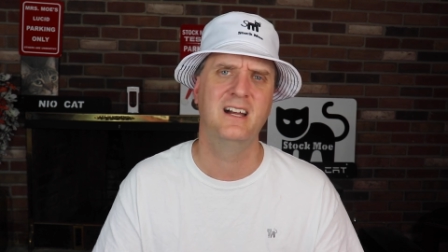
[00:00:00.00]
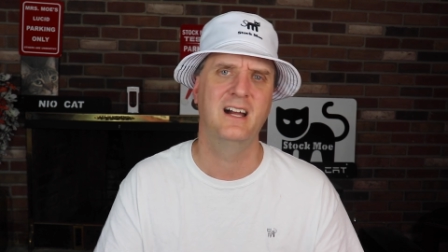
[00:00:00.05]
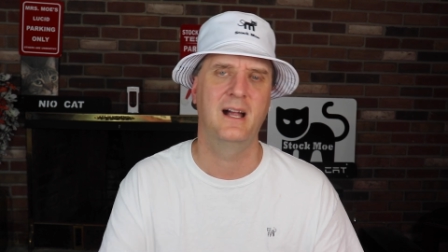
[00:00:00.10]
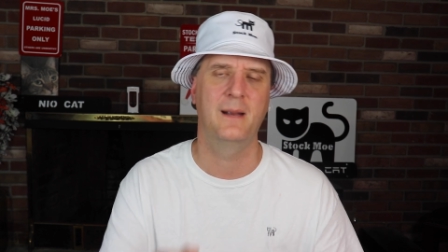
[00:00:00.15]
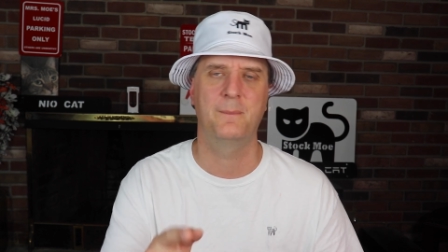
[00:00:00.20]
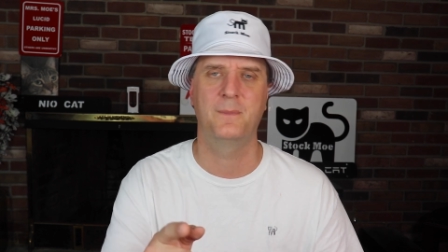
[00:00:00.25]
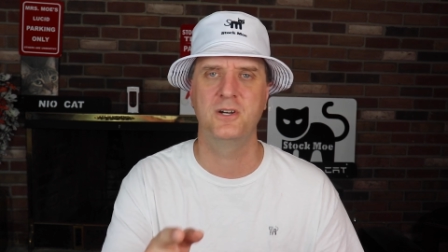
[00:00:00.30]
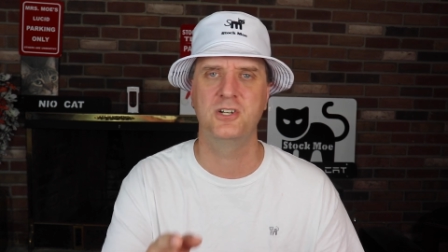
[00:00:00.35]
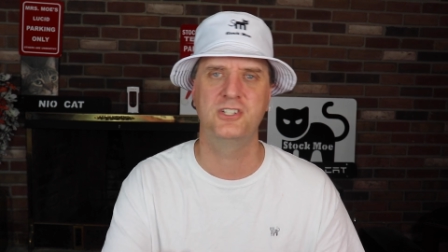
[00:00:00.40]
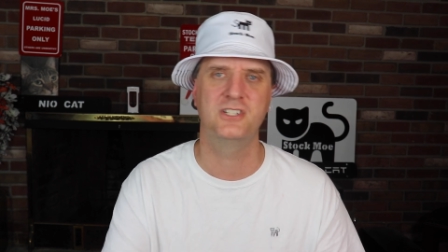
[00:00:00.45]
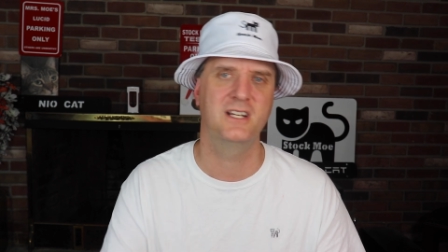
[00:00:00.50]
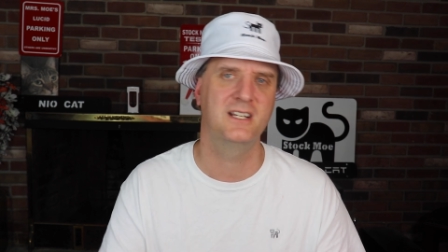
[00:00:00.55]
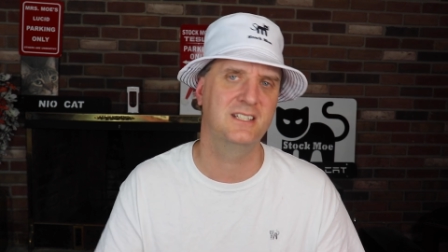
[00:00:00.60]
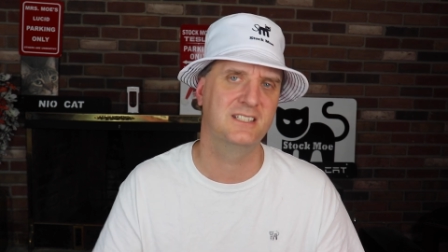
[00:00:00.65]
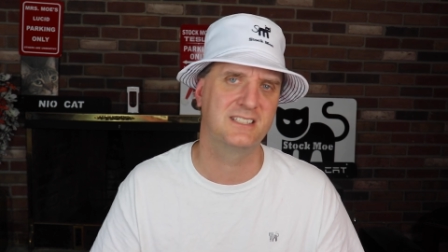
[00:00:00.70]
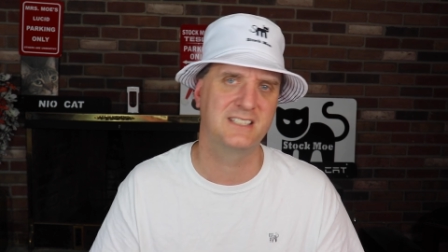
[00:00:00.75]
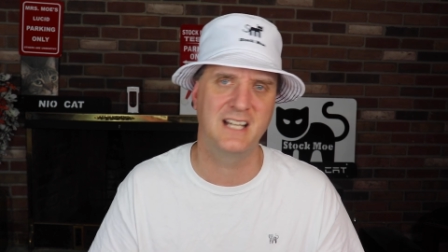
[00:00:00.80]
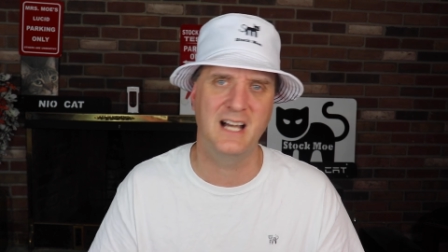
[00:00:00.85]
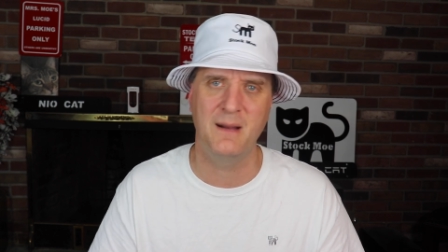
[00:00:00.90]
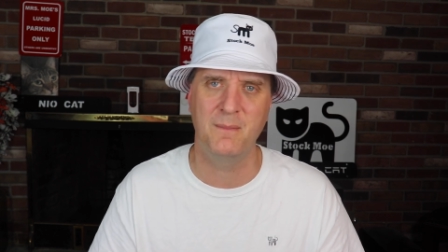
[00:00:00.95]
I appreciate
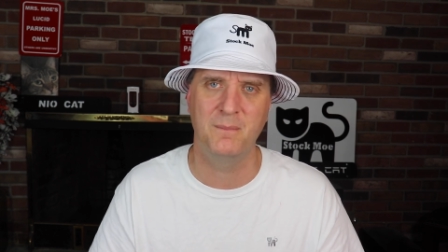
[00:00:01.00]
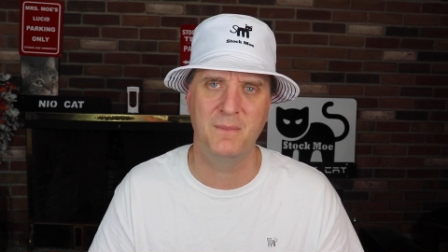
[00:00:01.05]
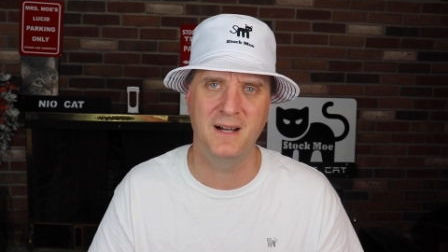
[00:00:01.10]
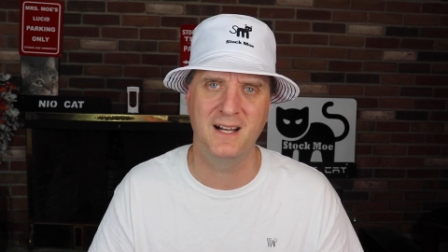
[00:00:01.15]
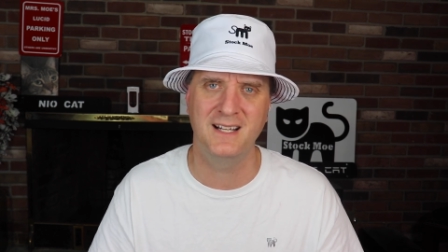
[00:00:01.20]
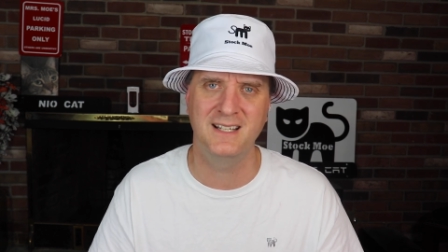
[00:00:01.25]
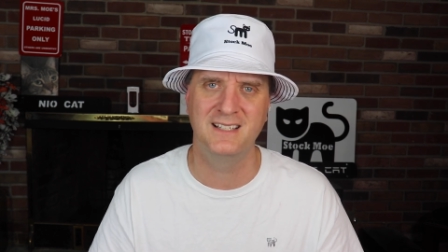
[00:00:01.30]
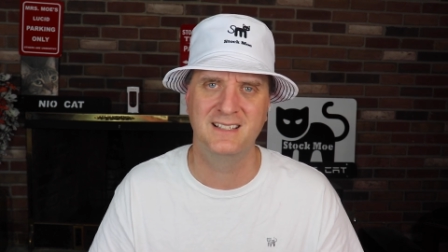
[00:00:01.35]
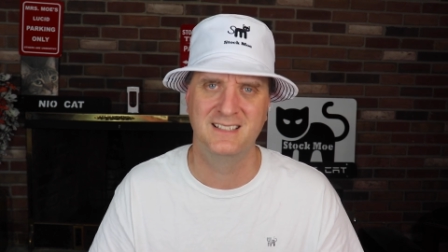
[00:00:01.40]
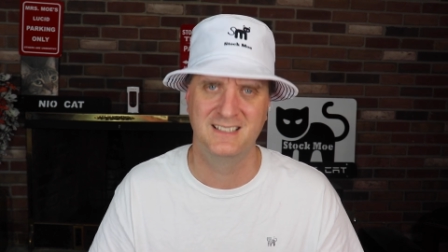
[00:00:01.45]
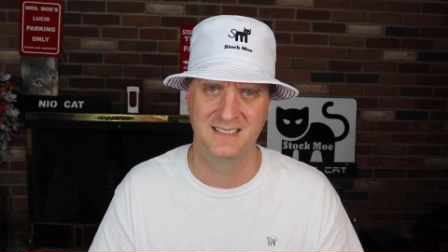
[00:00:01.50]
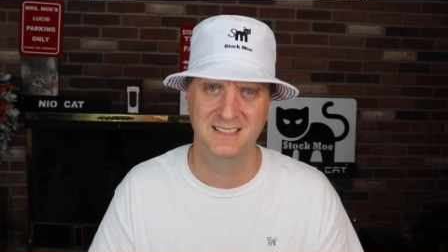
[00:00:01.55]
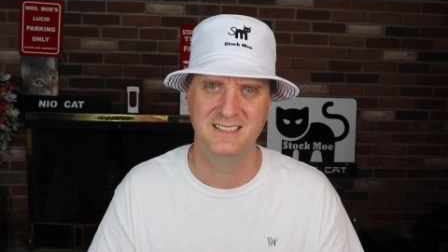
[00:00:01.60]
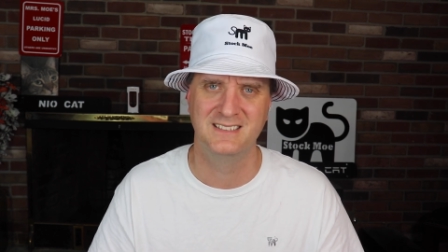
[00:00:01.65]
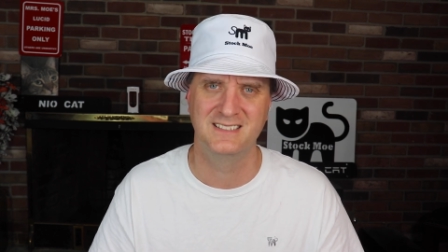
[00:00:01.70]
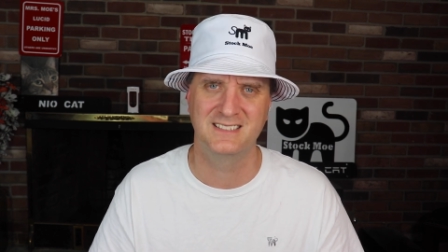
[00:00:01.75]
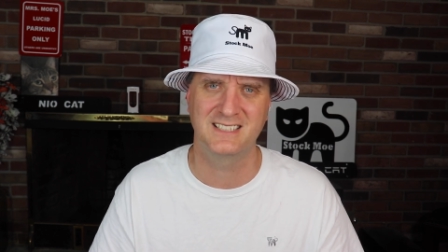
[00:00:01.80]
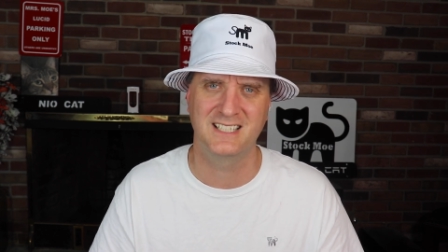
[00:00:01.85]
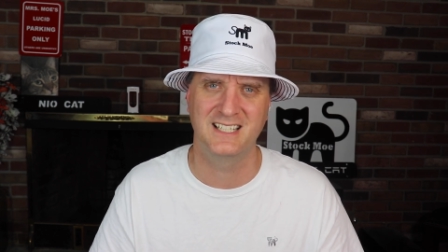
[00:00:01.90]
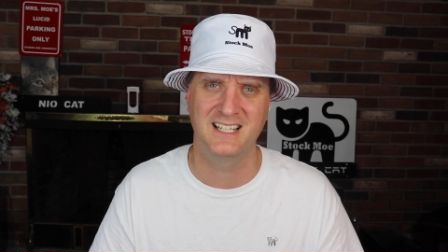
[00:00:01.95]
you stopping by.
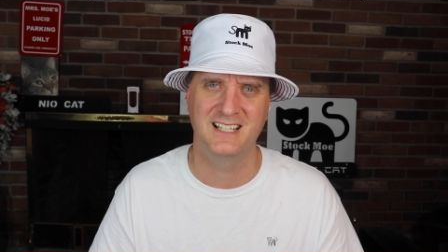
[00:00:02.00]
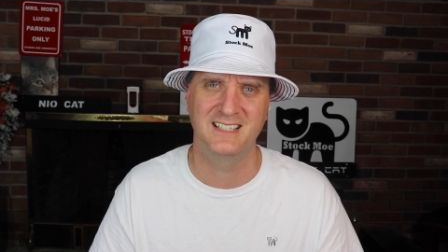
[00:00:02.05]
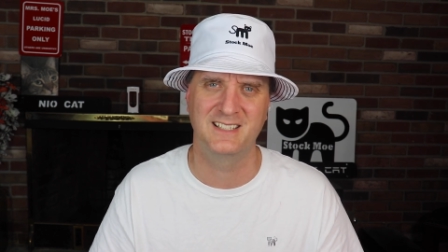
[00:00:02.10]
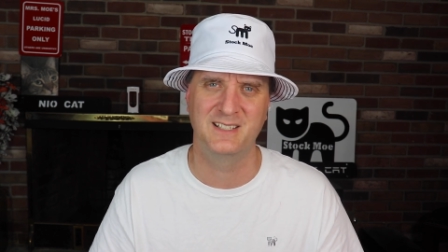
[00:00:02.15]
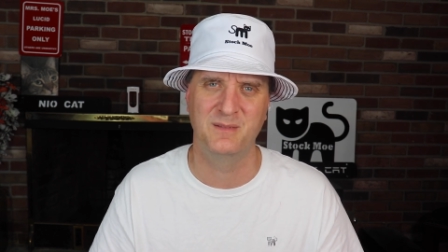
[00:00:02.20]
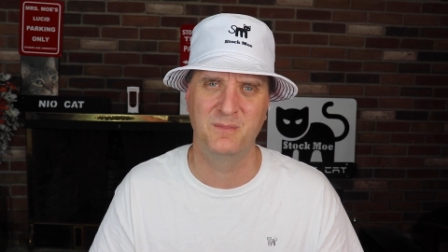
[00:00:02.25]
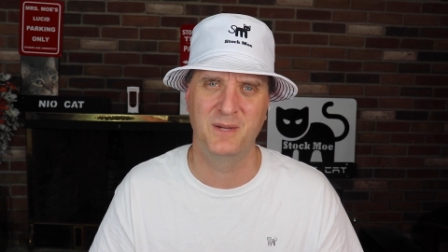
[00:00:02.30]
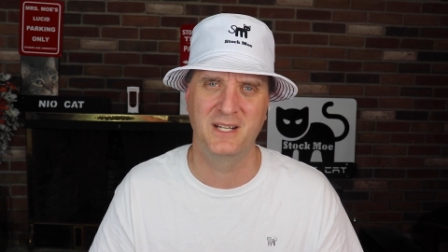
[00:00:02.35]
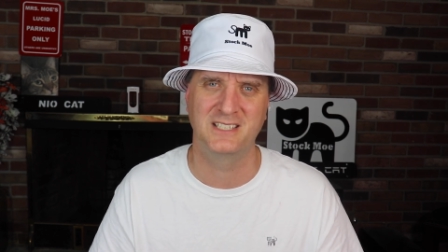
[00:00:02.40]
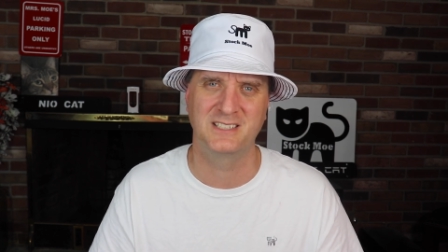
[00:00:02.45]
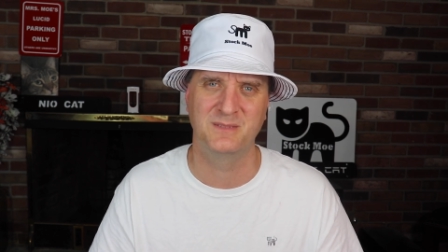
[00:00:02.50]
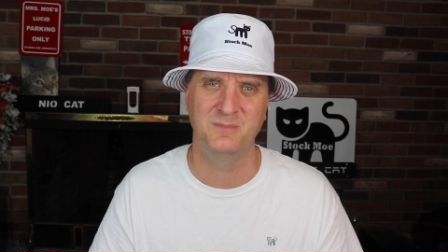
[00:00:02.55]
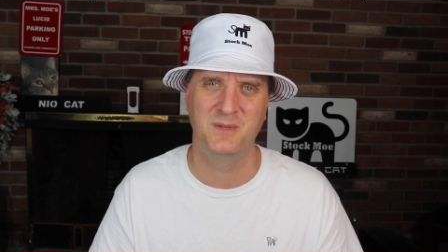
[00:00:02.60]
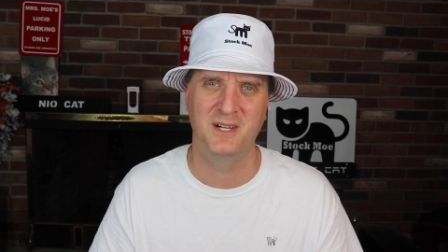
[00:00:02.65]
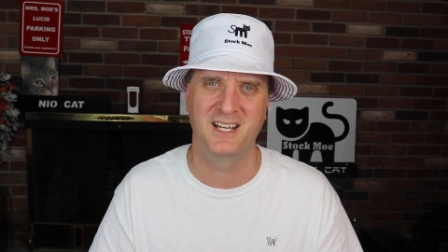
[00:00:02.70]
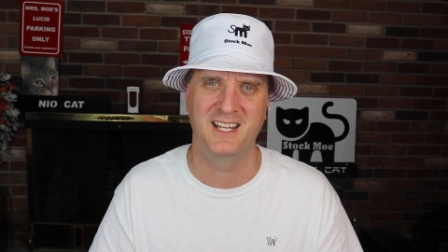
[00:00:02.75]
Let's get out there and make some